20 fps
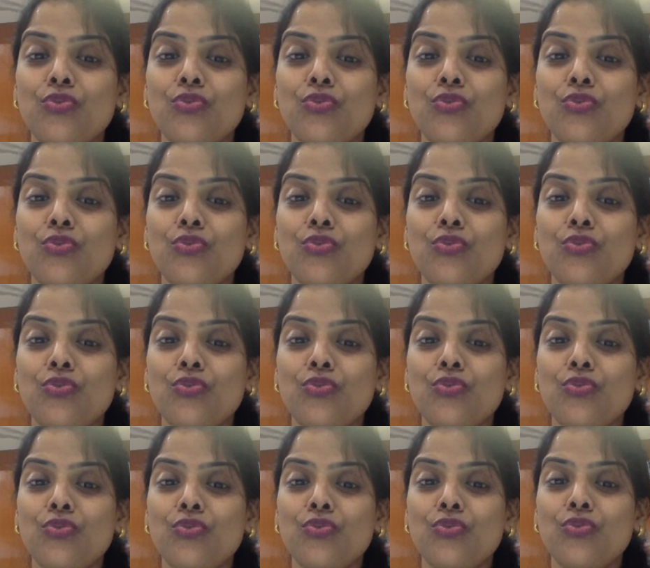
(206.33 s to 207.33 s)
But frankly
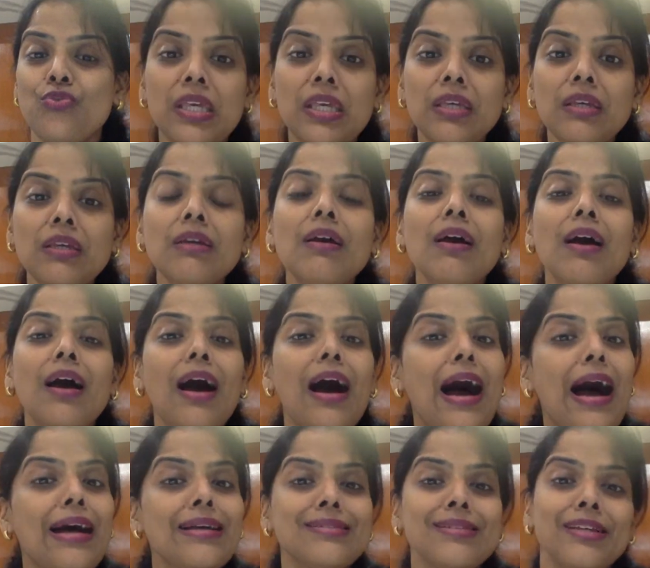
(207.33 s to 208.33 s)
speaking,
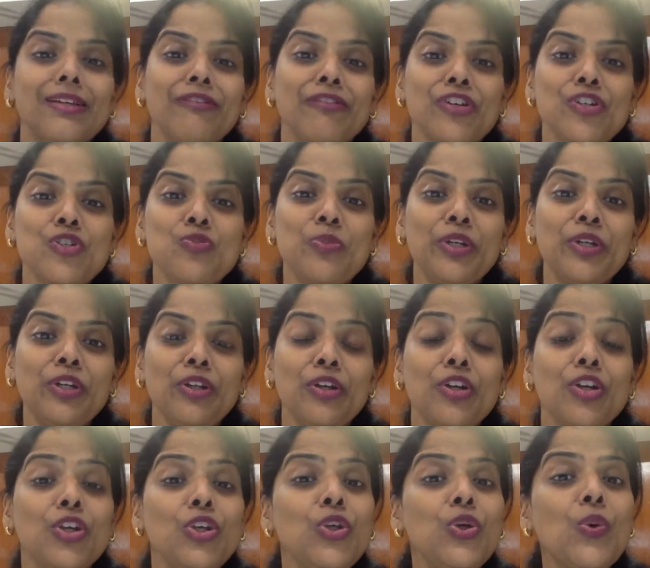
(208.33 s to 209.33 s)
as an investment,
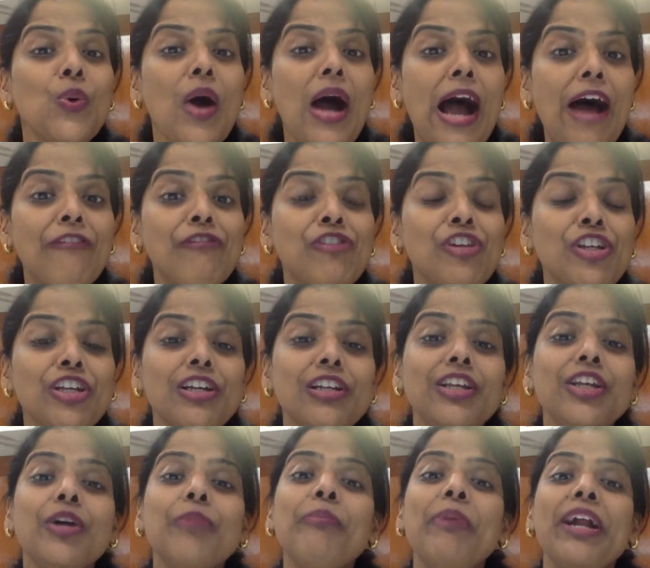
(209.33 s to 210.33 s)
you have
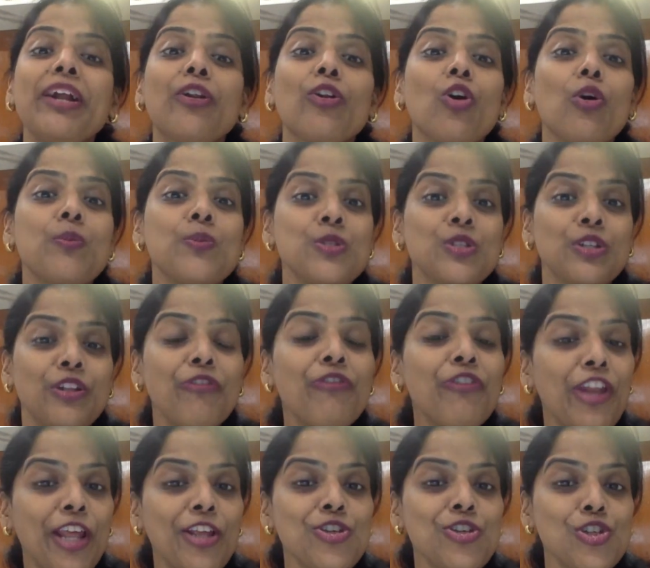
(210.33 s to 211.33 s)
really a better option in
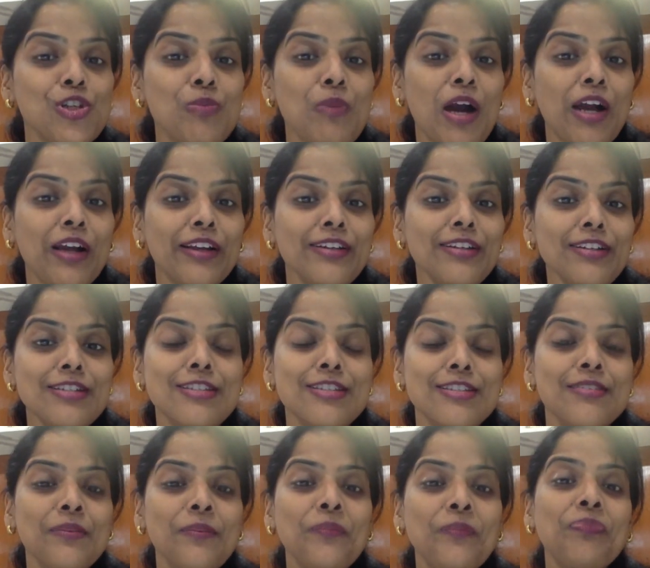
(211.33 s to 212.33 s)
financial
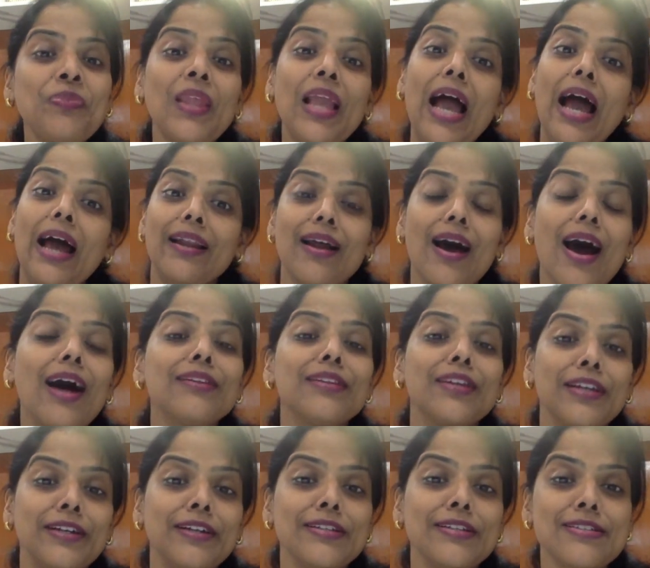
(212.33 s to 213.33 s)
markets and other
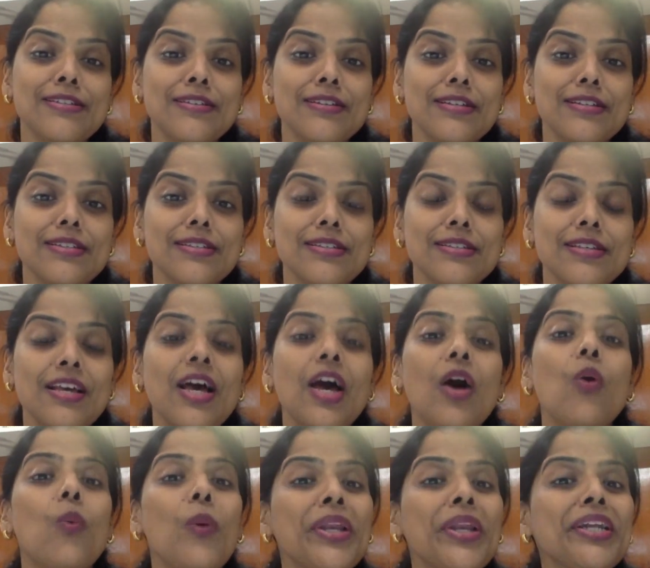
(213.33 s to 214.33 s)
industries.
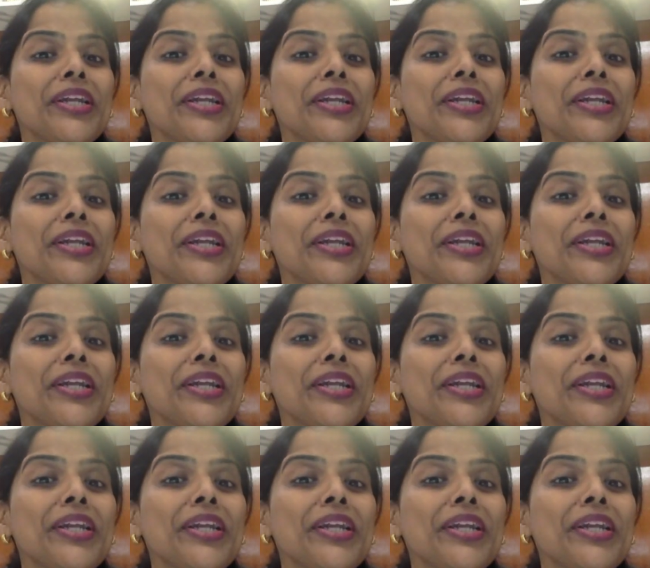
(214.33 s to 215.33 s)
When it comes for
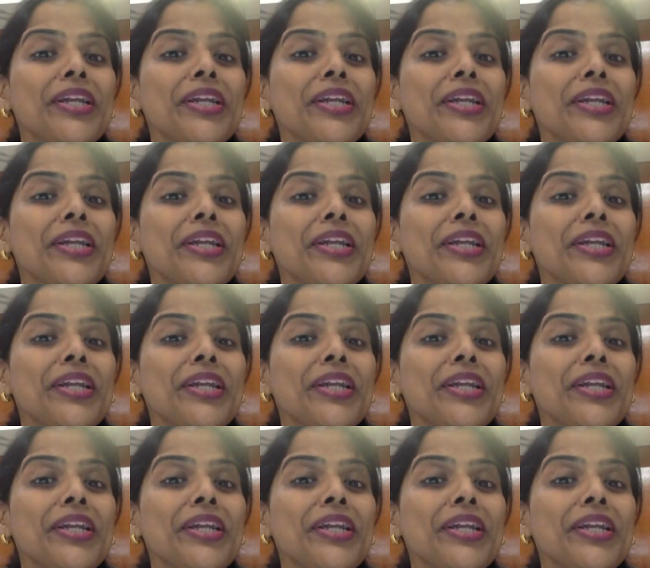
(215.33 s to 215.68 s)
second home,